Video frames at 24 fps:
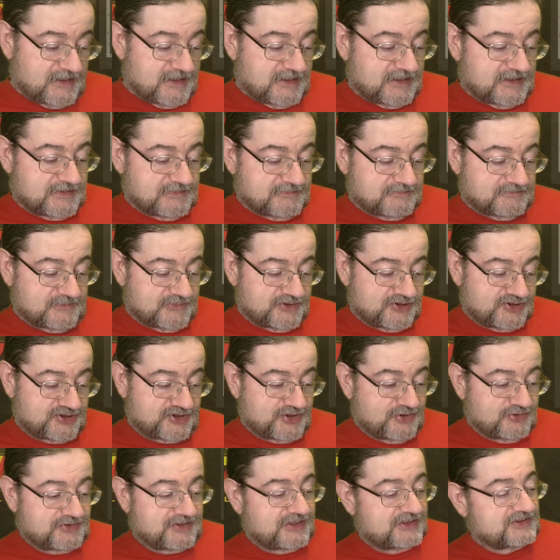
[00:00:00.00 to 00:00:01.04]
Um,
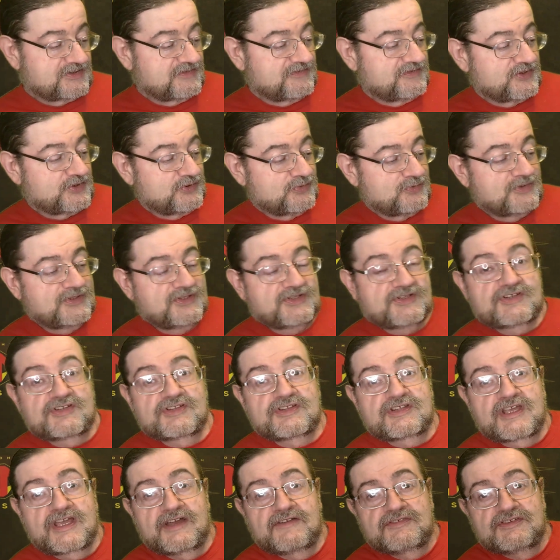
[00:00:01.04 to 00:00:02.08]
shoot interview with
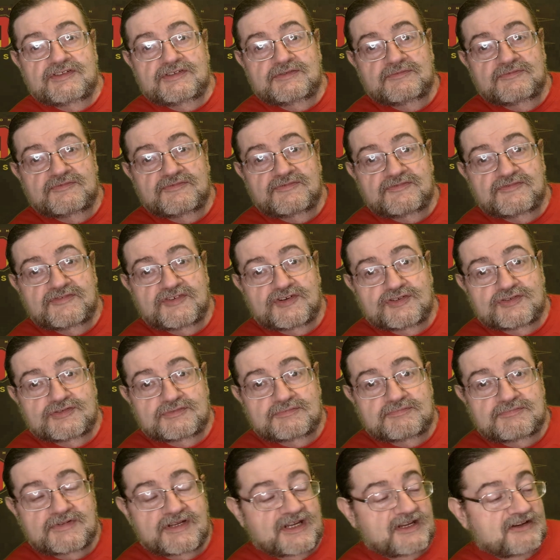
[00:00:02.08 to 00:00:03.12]
Kevin
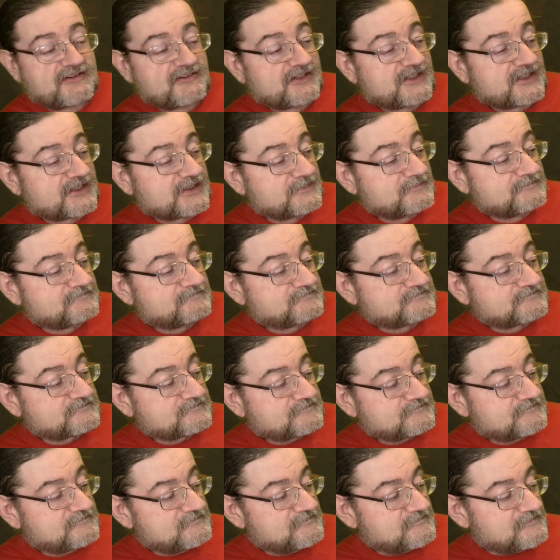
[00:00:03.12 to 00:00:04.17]
Von Erich.
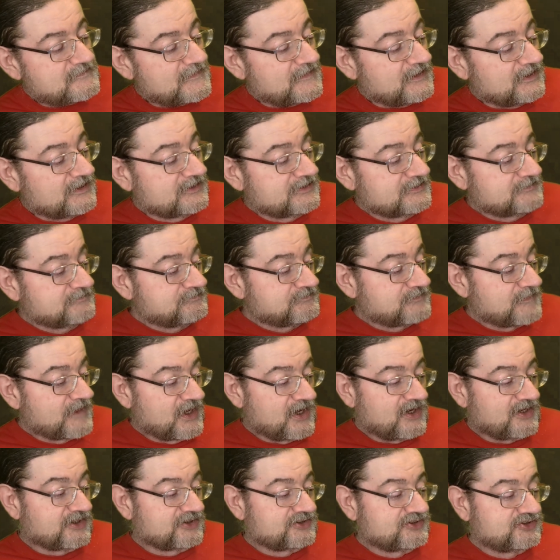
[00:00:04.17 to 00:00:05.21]
Um,
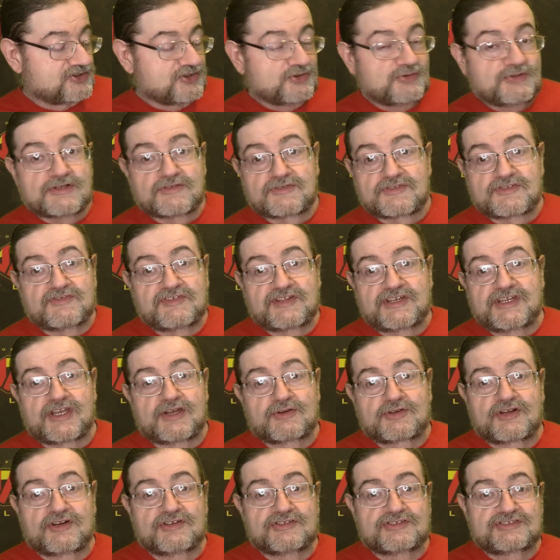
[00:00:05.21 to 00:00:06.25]
I do love the video
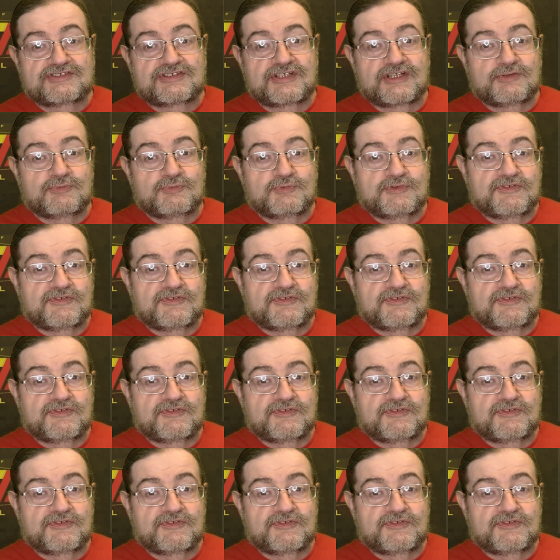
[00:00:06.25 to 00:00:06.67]
content.